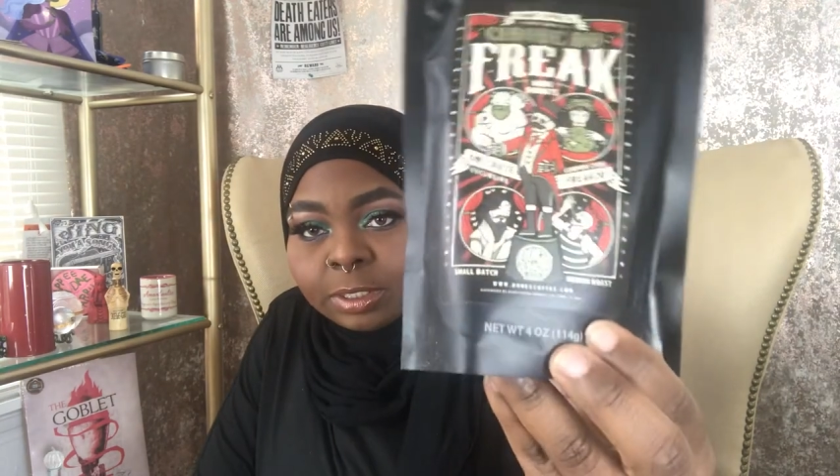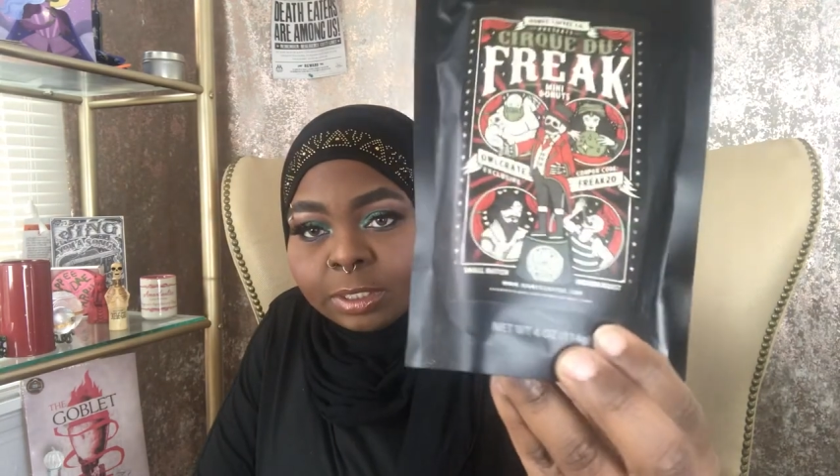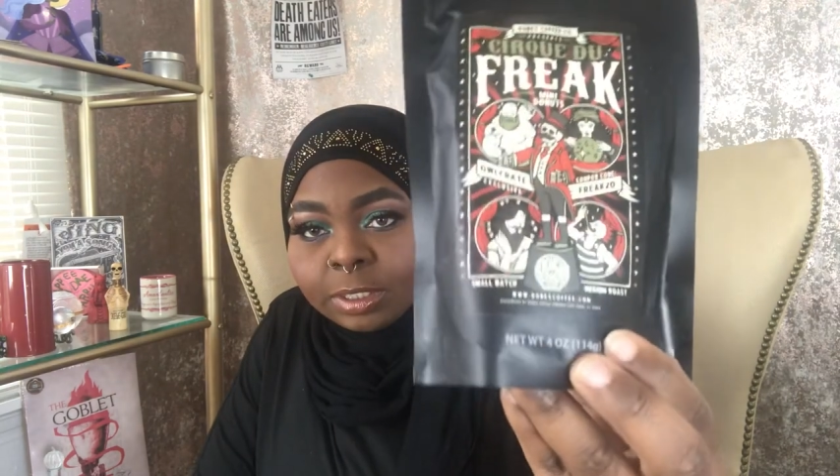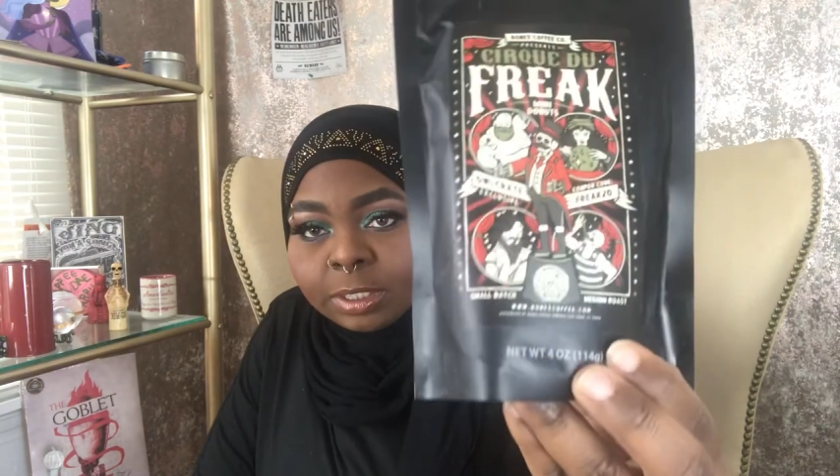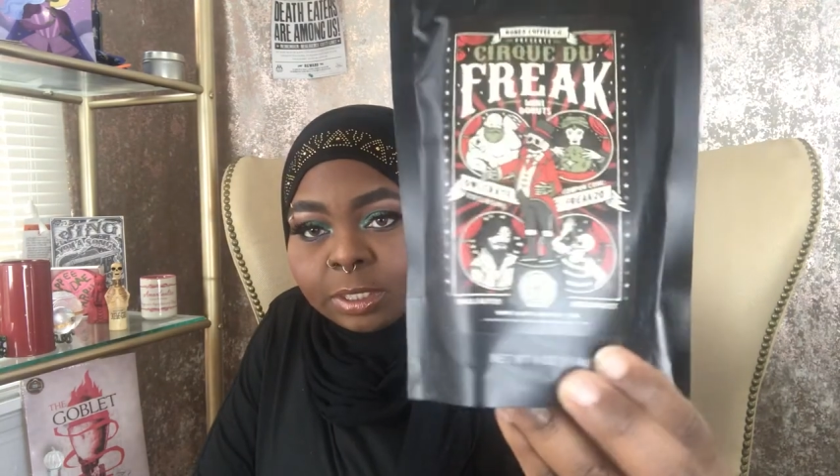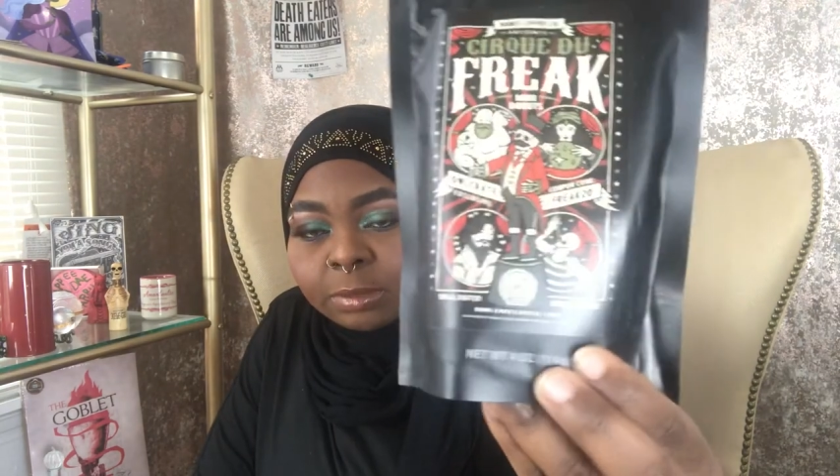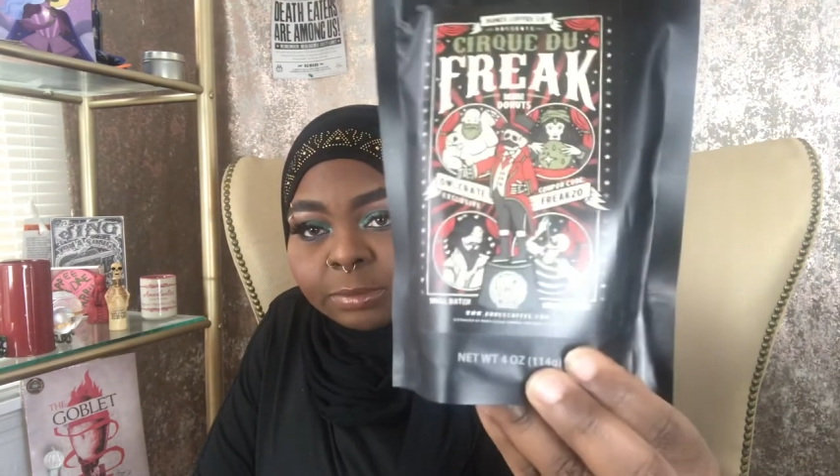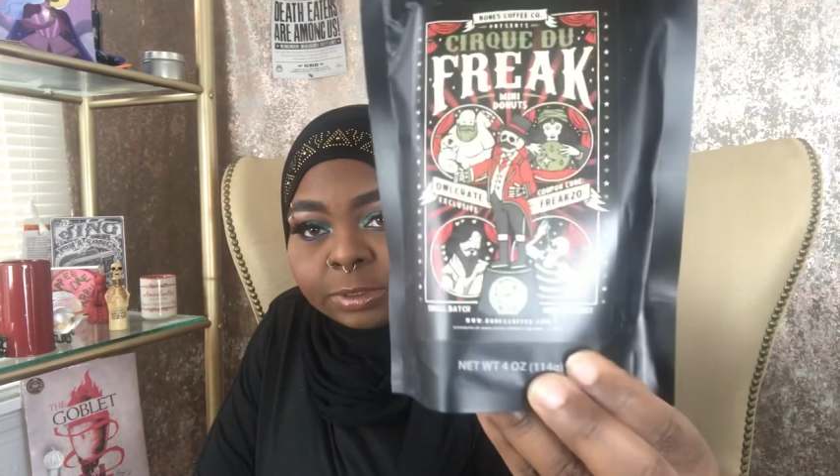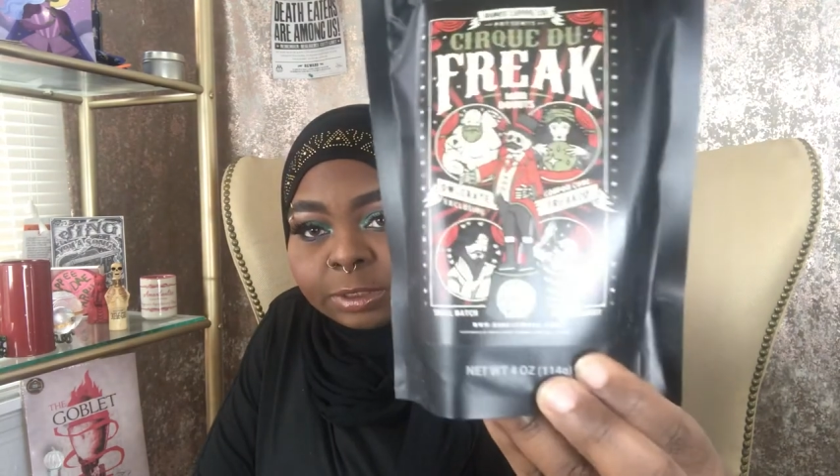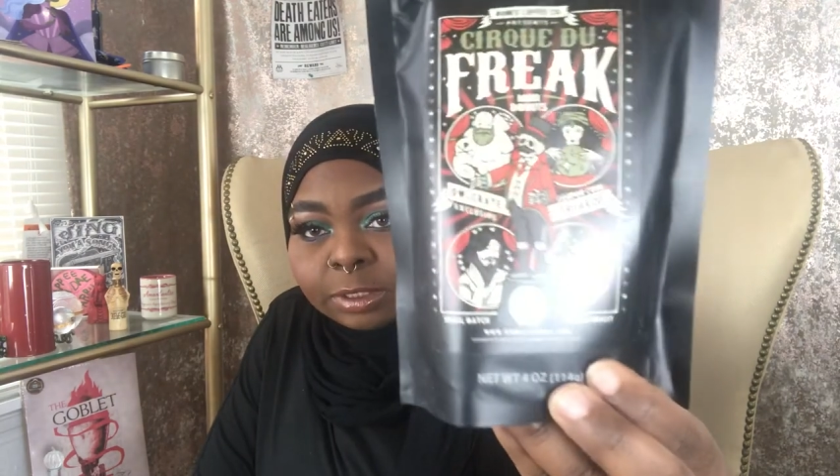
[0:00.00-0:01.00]
and it
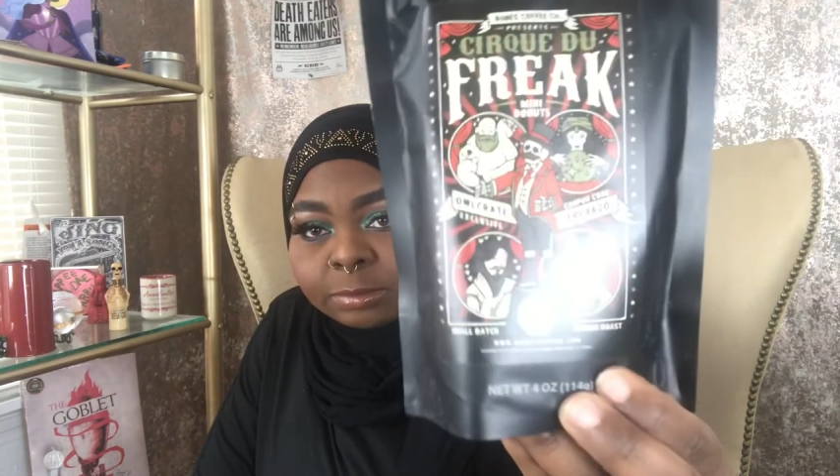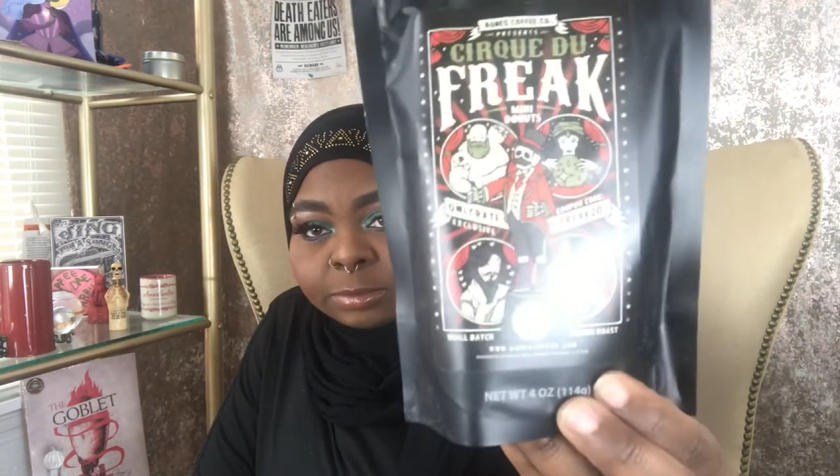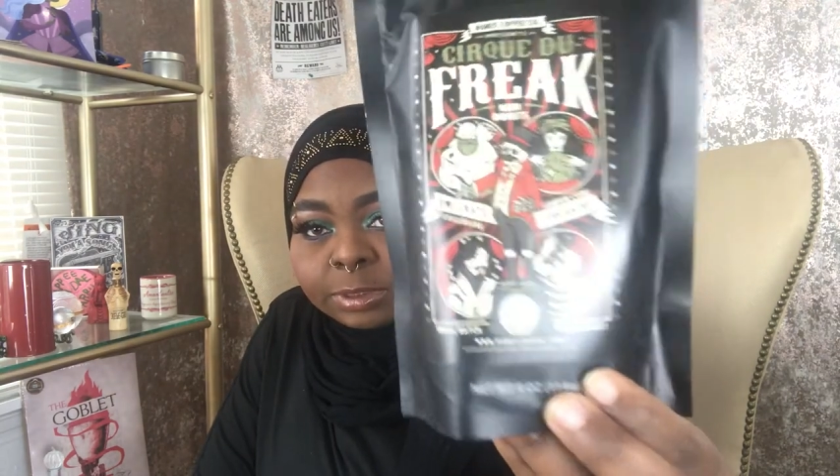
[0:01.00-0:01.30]
always comes